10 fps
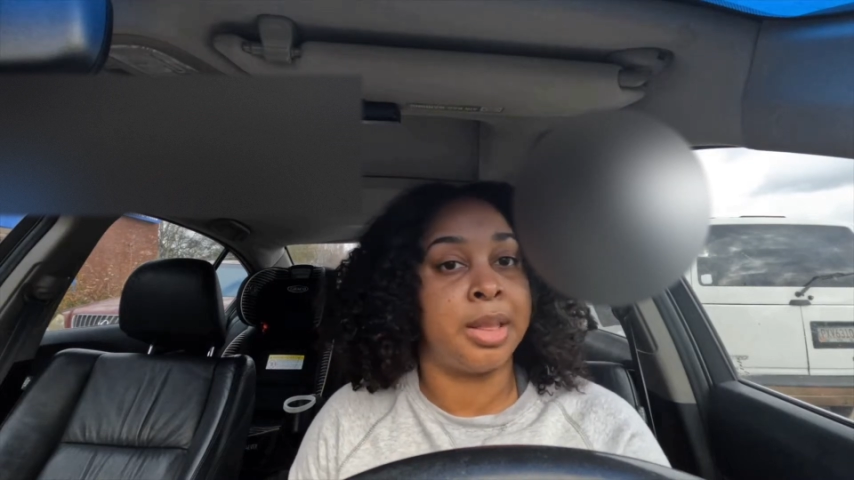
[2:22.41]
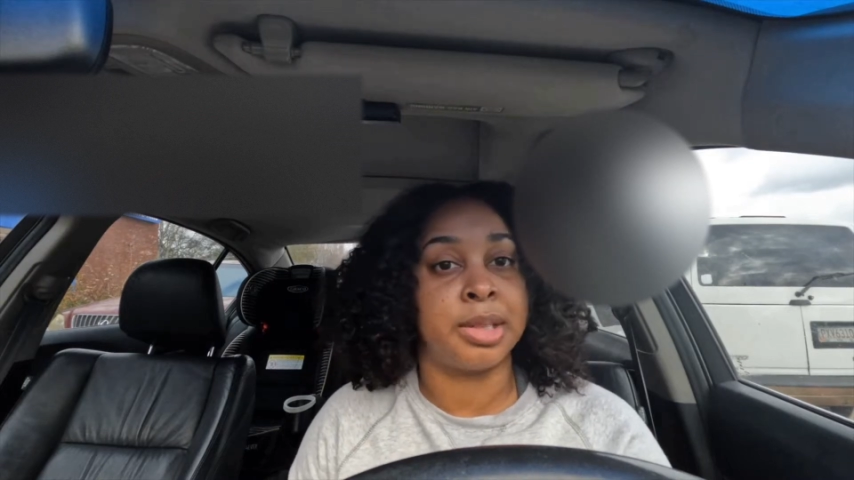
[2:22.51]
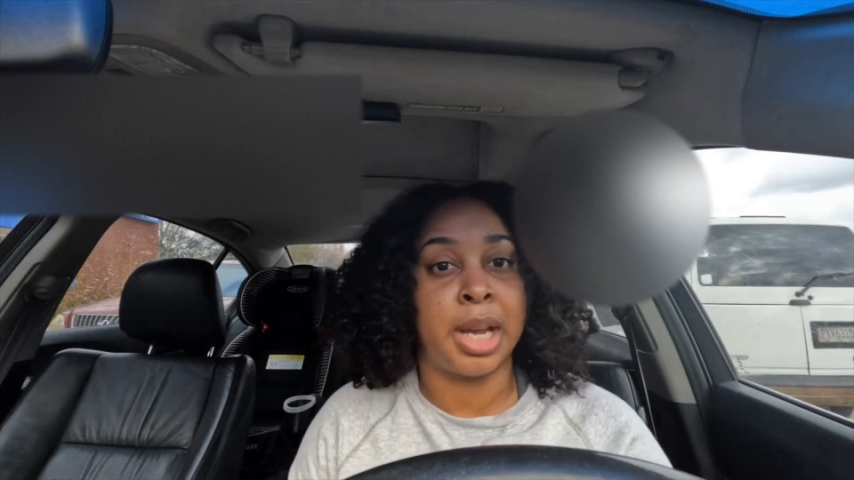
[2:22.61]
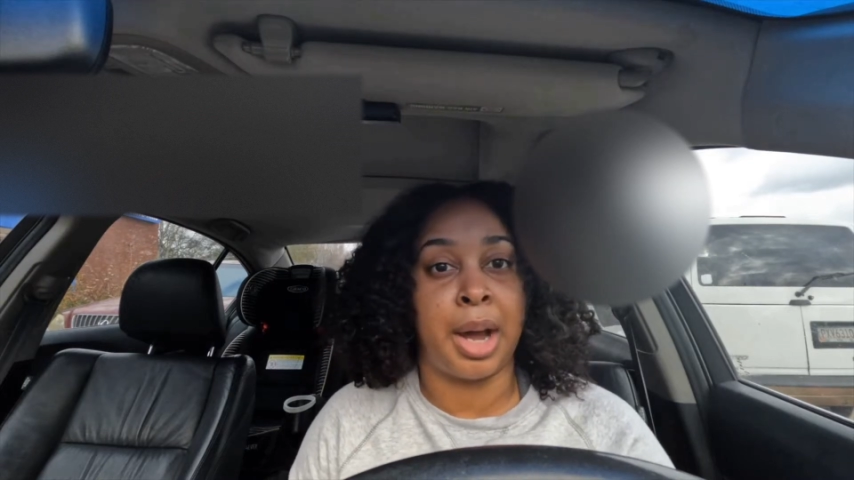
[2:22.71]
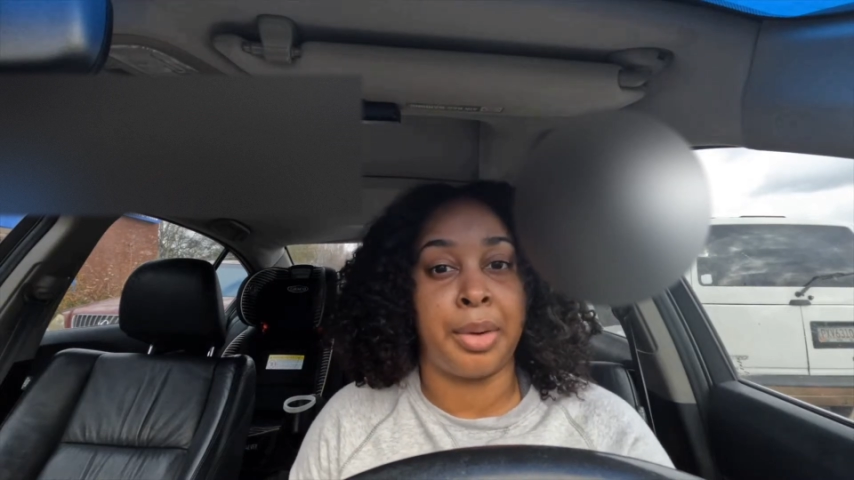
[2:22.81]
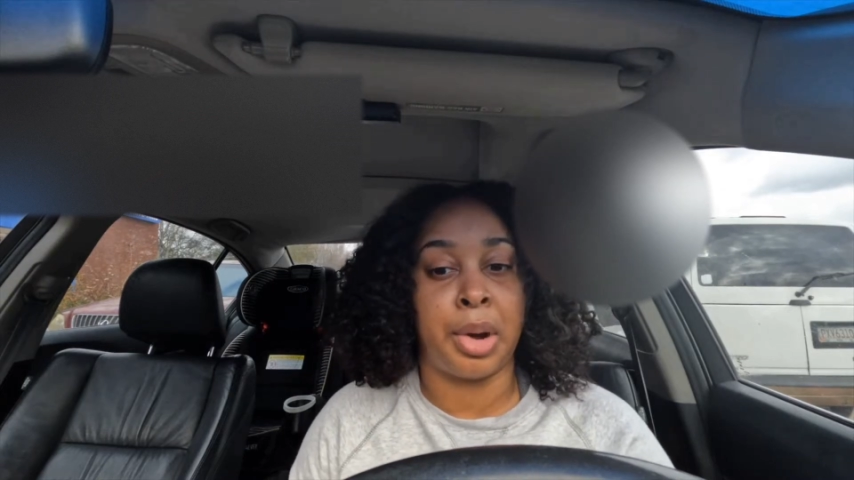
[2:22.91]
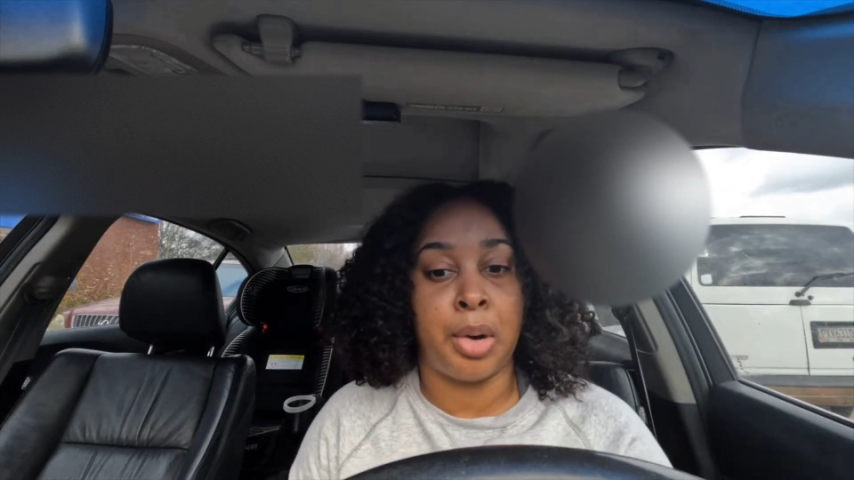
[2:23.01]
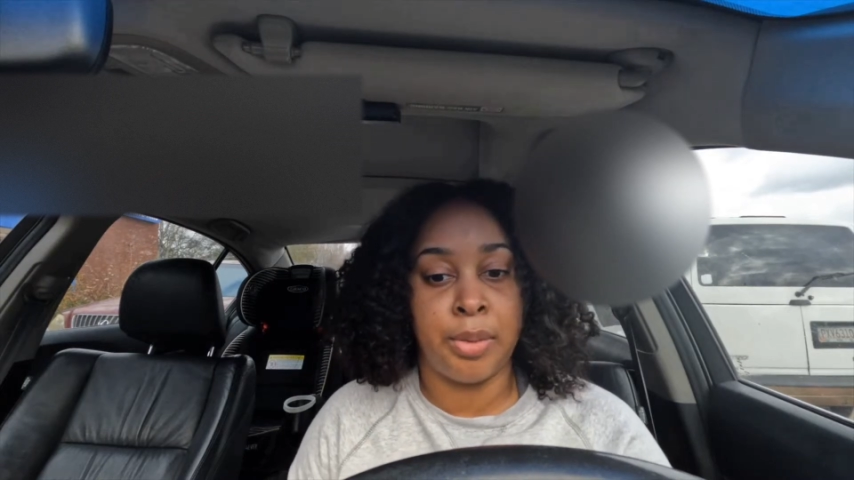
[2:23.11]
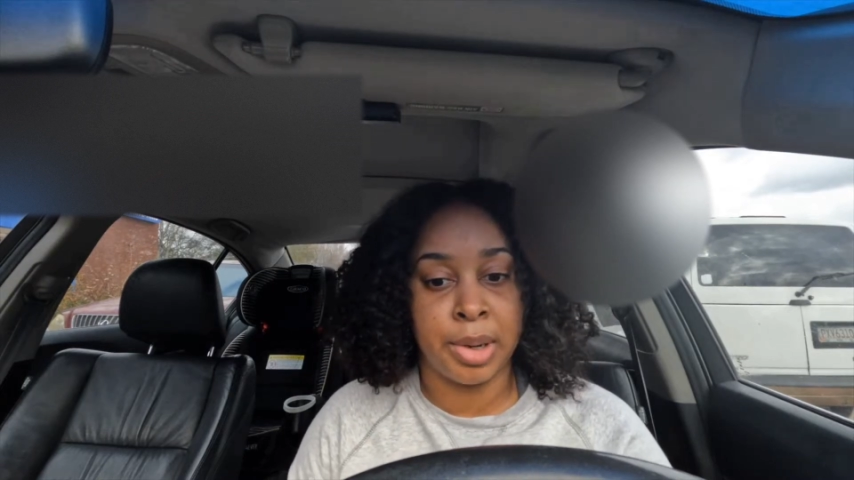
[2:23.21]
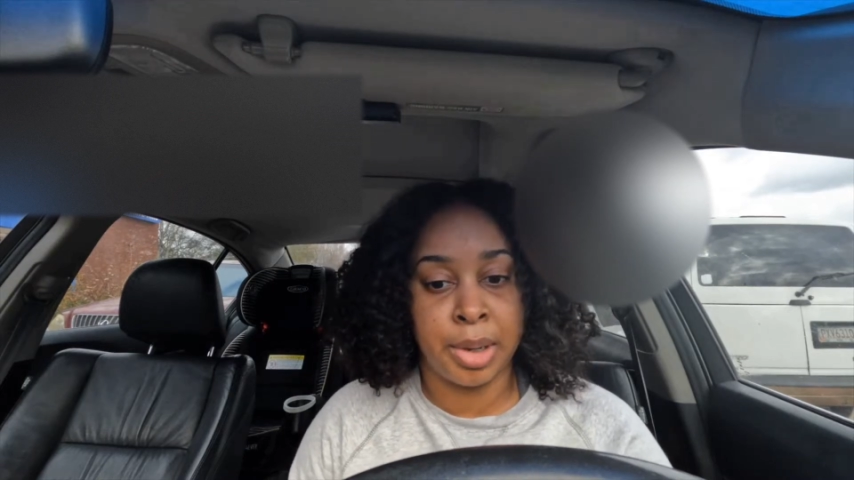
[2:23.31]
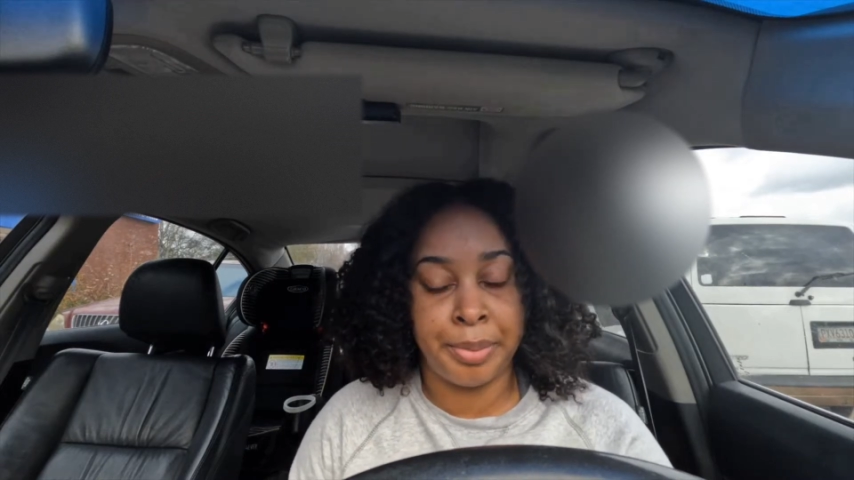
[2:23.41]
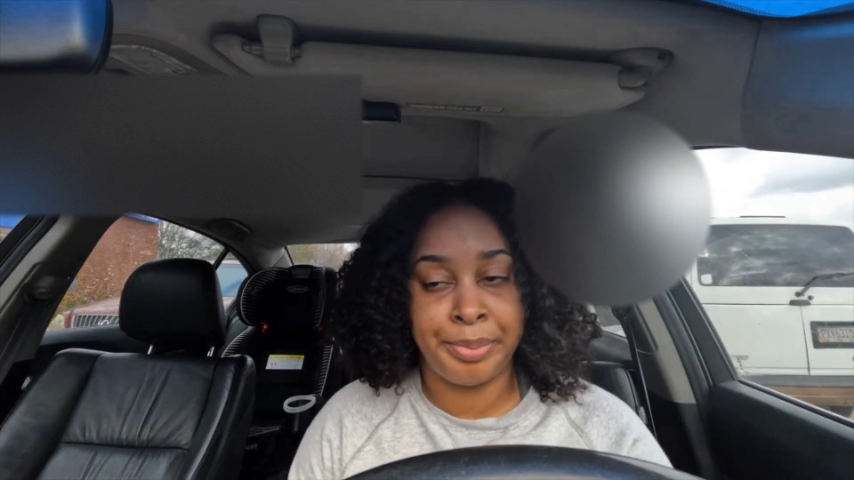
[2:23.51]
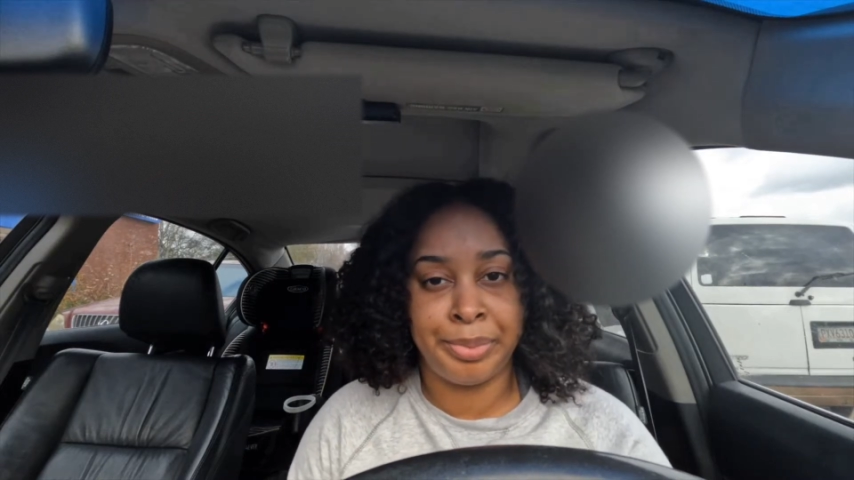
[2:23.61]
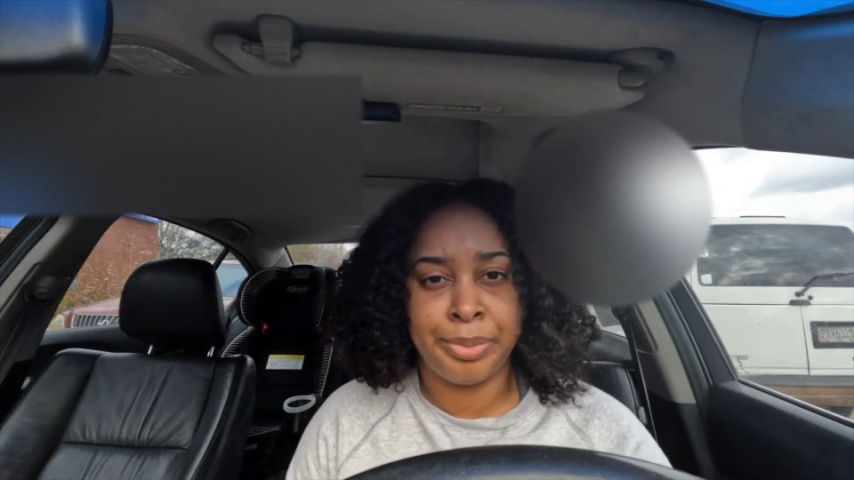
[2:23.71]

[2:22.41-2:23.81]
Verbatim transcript: other town over